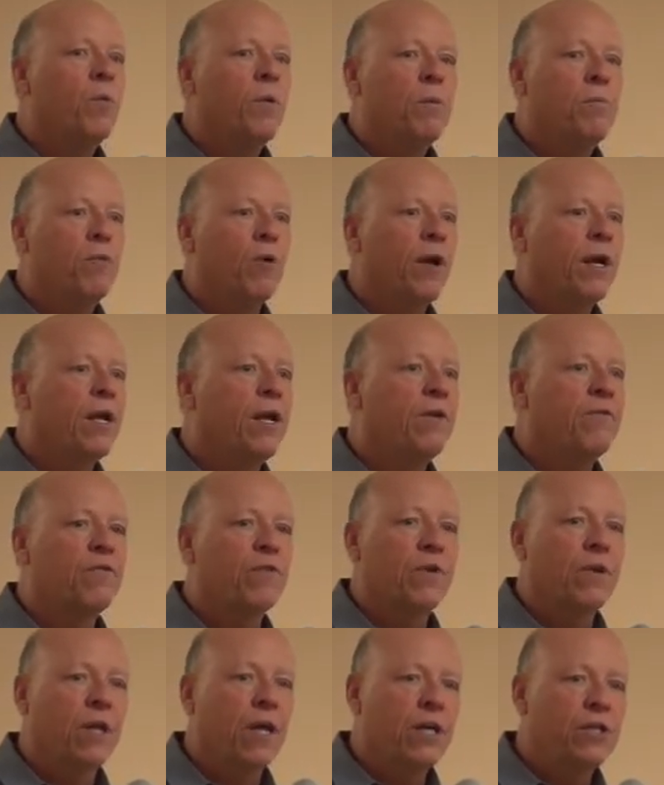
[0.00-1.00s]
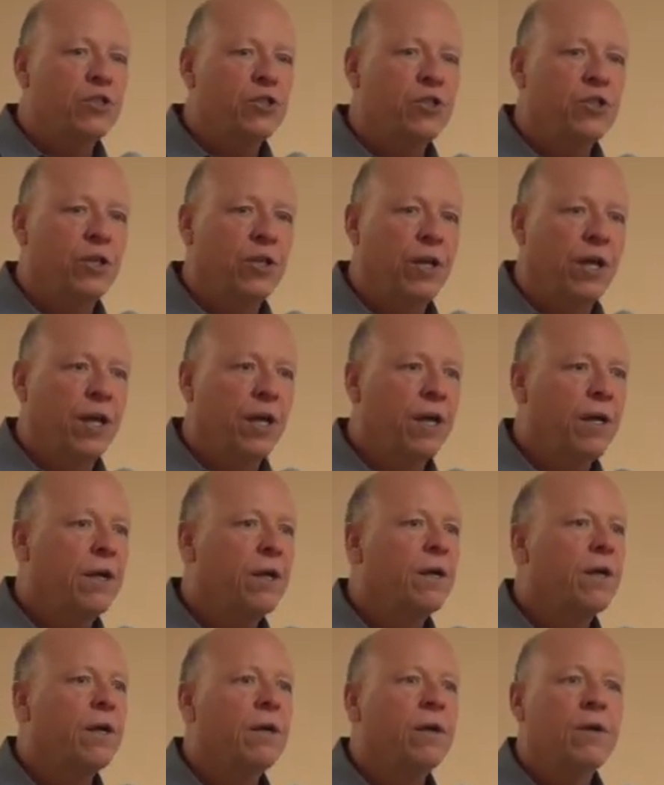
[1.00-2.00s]
we breaking for lunch today?
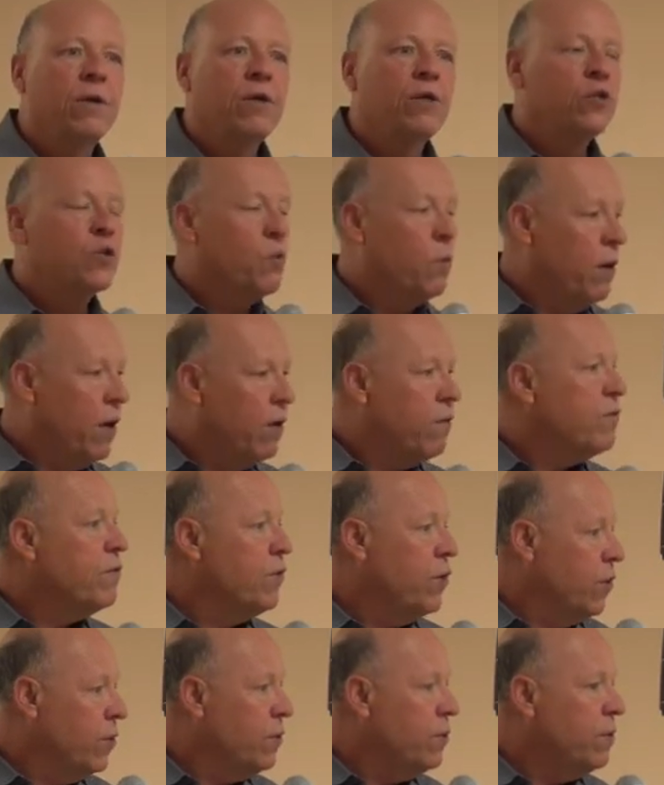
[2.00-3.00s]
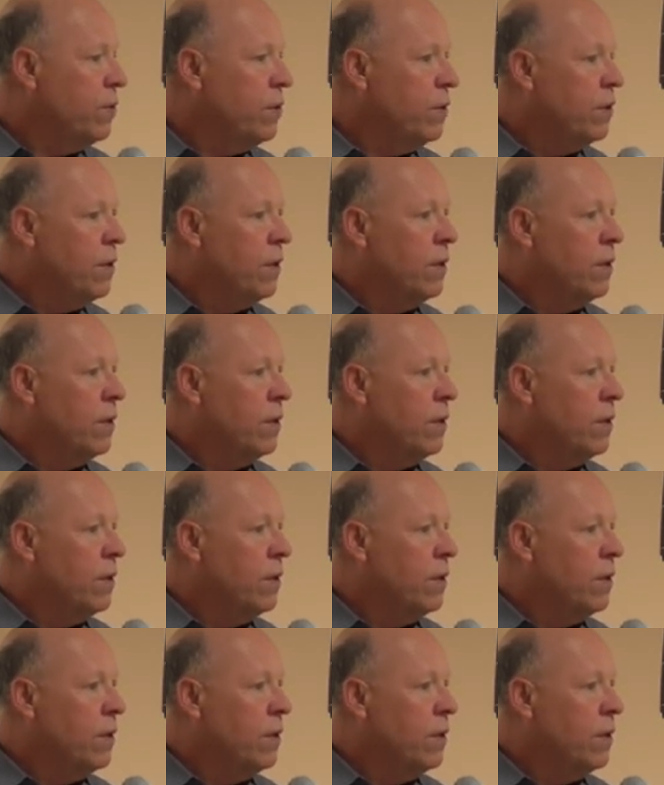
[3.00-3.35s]
12 noon.